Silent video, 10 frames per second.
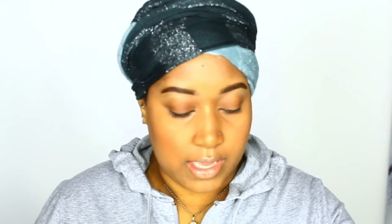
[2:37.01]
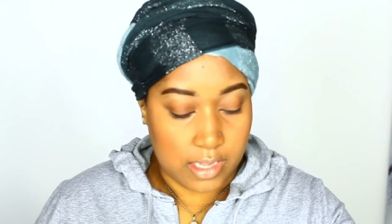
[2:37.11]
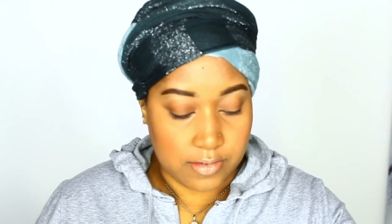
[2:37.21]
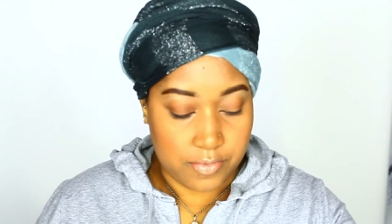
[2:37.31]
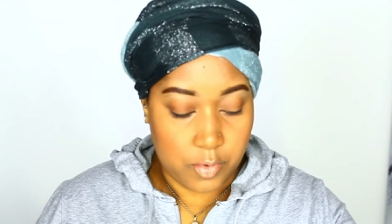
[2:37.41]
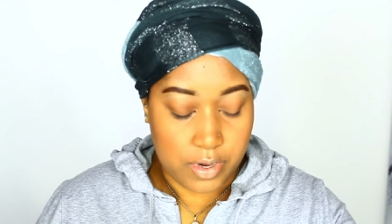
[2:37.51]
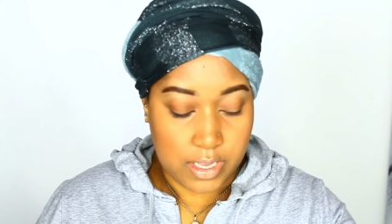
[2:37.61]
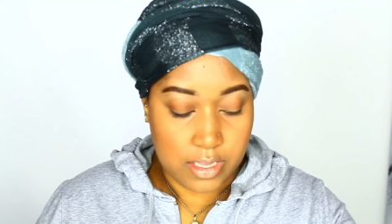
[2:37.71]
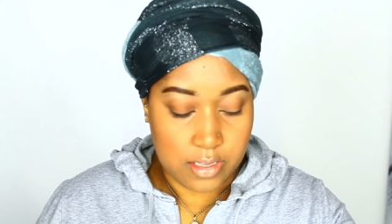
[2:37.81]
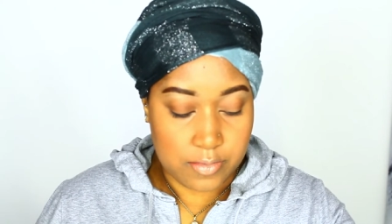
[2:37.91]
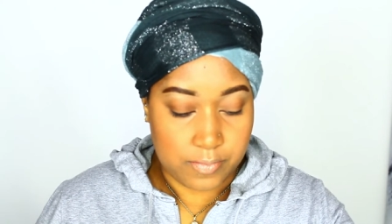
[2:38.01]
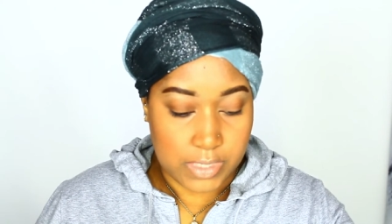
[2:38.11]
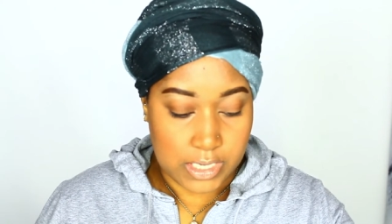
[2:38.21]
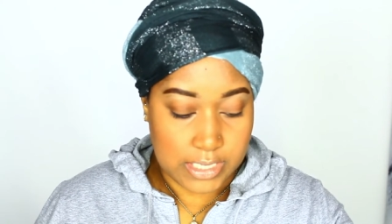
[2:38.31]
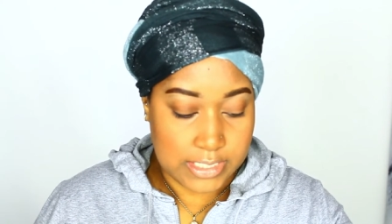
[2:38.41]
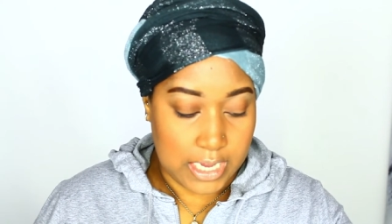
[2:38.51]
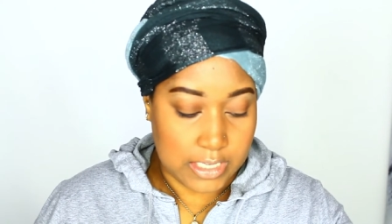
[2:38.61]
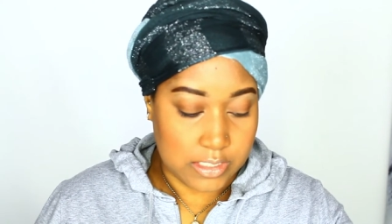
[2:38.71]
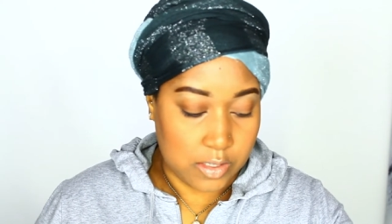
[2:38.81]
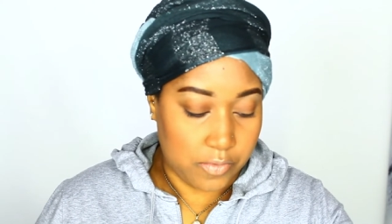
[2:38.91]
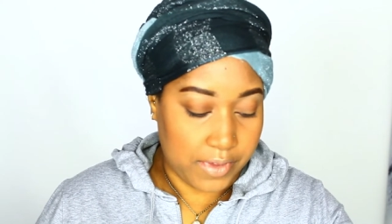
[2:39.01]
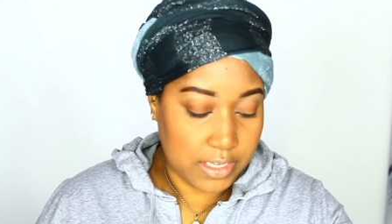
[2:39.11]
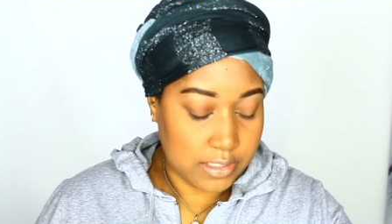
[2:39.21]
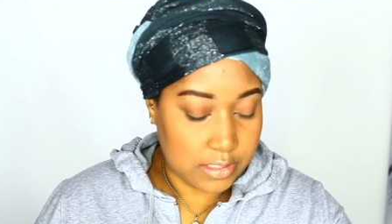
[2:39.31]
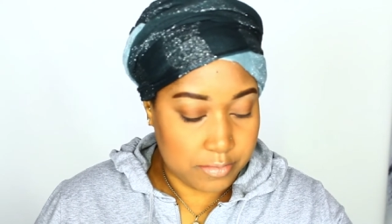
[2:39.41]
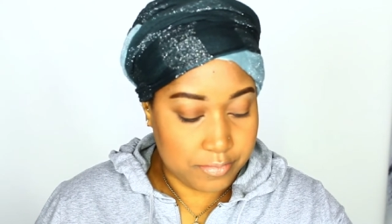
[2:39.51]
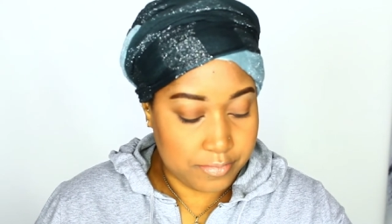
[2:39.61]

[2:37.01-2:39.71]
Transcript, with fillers: california contains sulfates